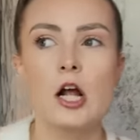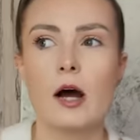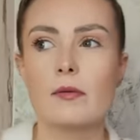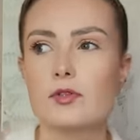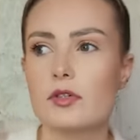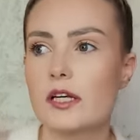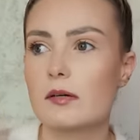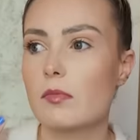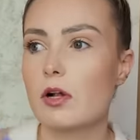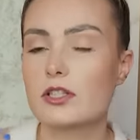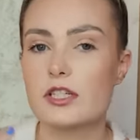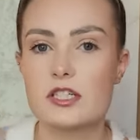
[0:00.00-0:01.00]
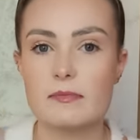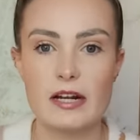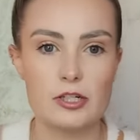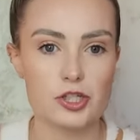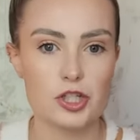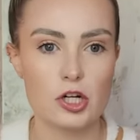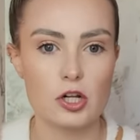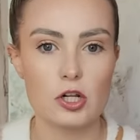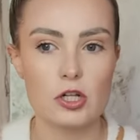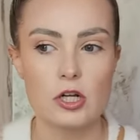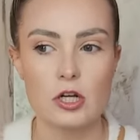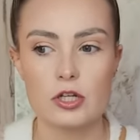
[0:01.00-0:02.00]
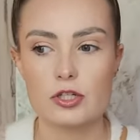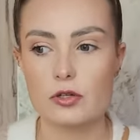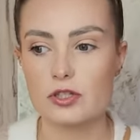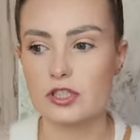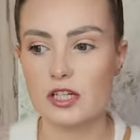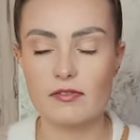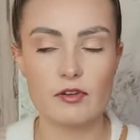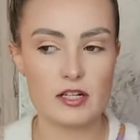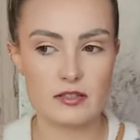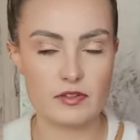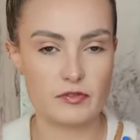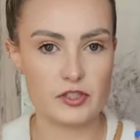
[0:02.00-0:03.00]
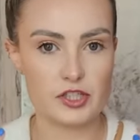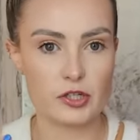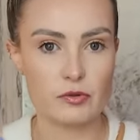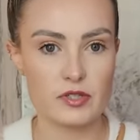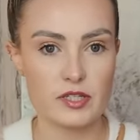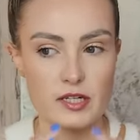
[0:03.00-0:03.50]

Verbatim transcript: I'm doing like multi-dimensional, so it'll still have lots of different tones in